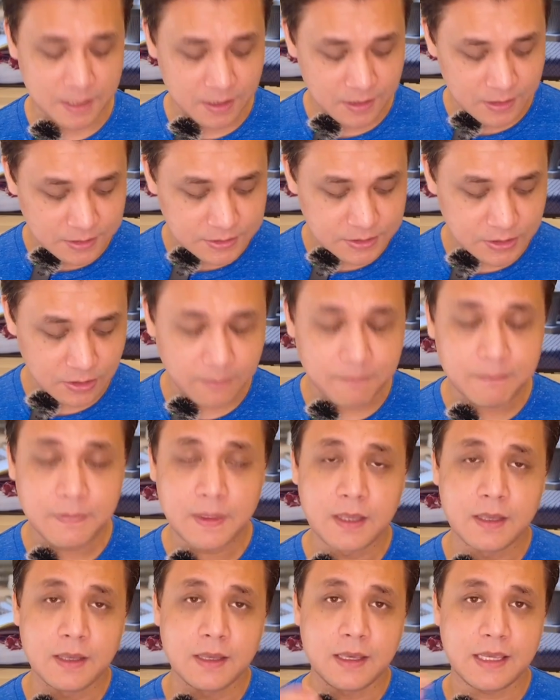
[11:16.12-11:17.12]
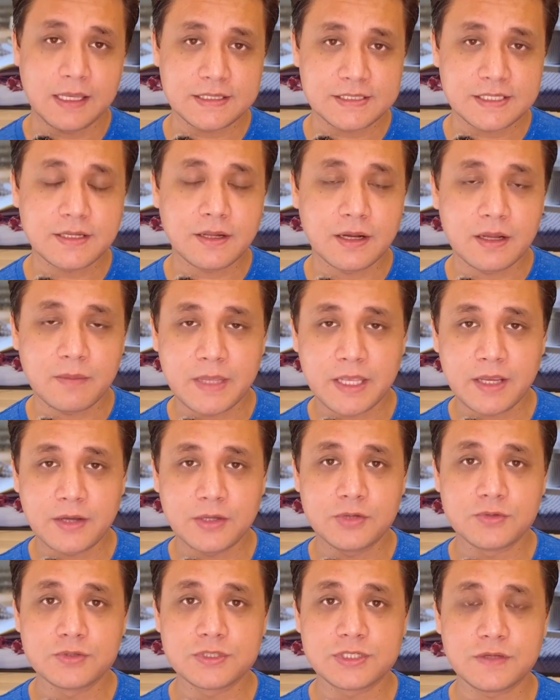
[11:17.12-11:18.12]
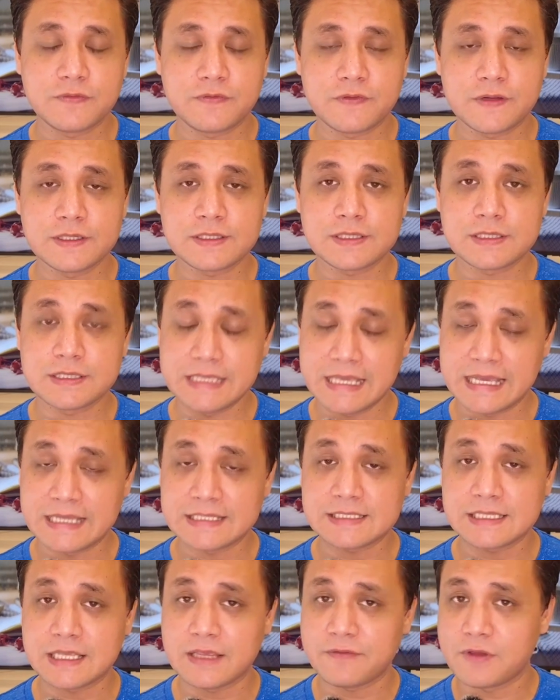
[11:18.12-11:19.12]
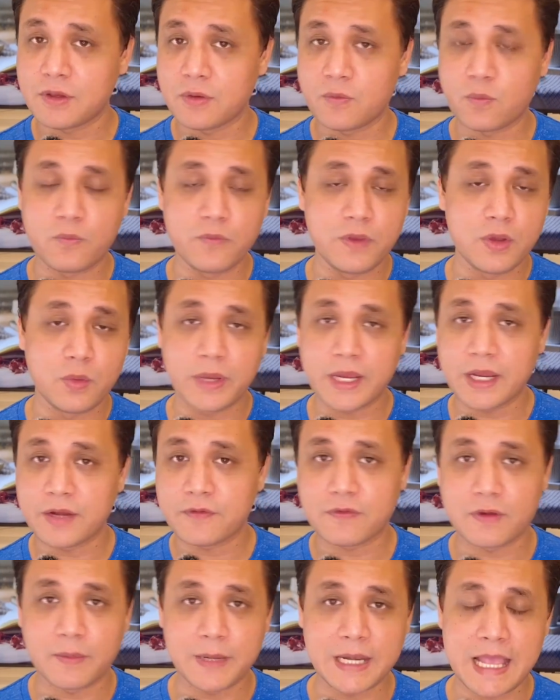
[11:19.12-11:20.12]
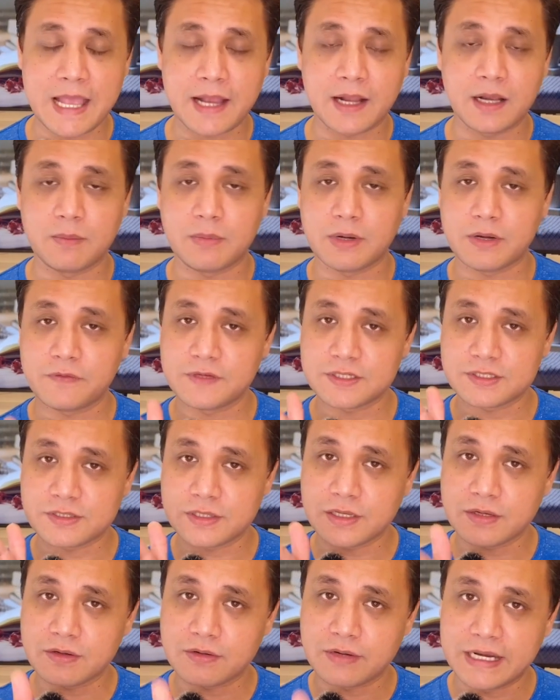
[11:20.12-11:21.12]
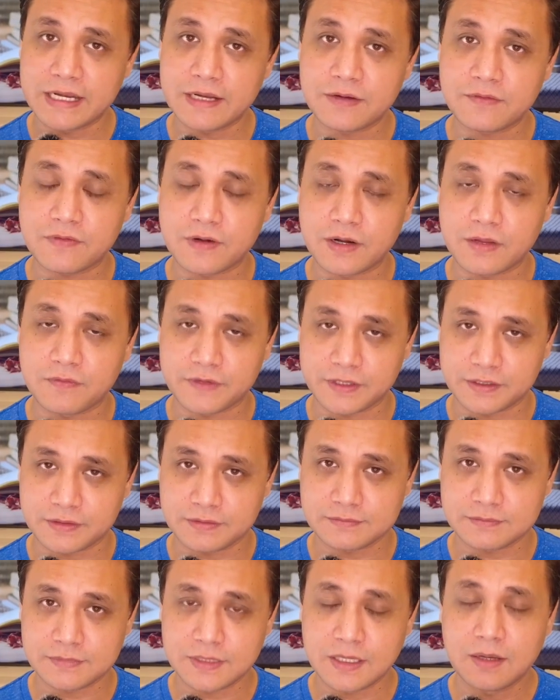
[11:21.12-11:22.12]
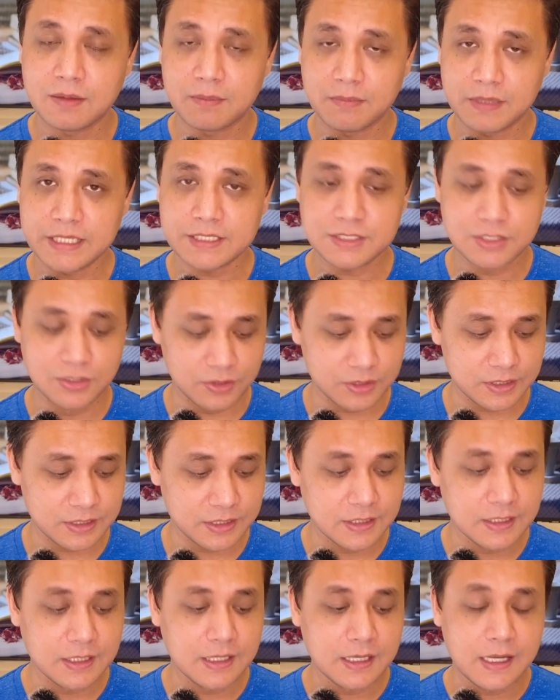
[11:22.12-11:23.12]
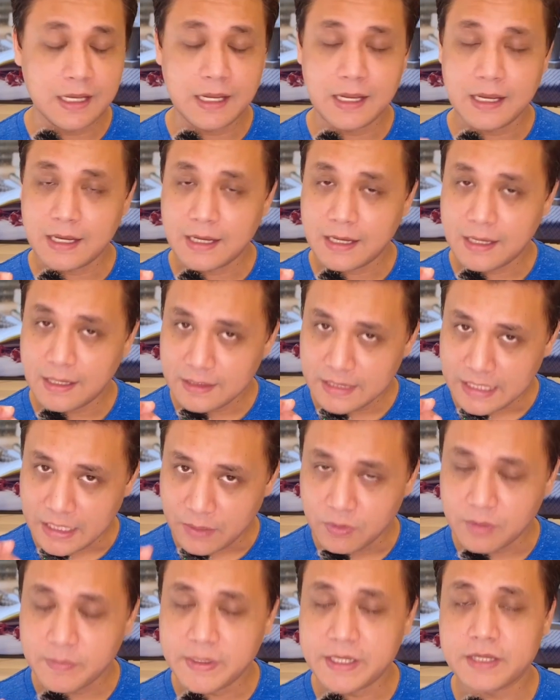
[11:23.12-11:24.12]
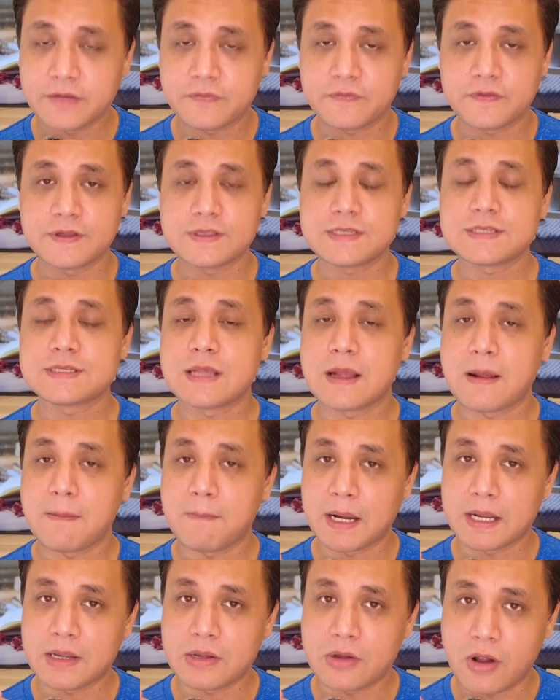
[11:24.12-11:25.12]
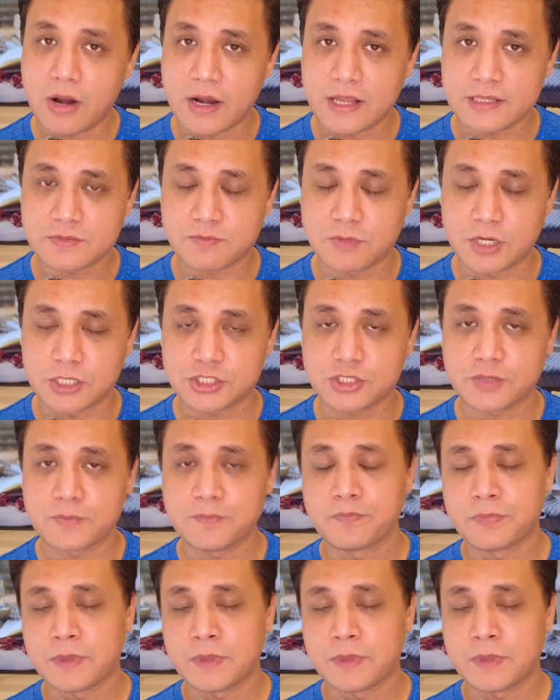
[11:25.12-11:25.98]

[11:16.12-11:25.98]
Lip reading: So is it going to make a huge difference? Yes, if you're viewing it from an angle, but if you're sitting right in front of it, please note, there will be a difference, but not as much.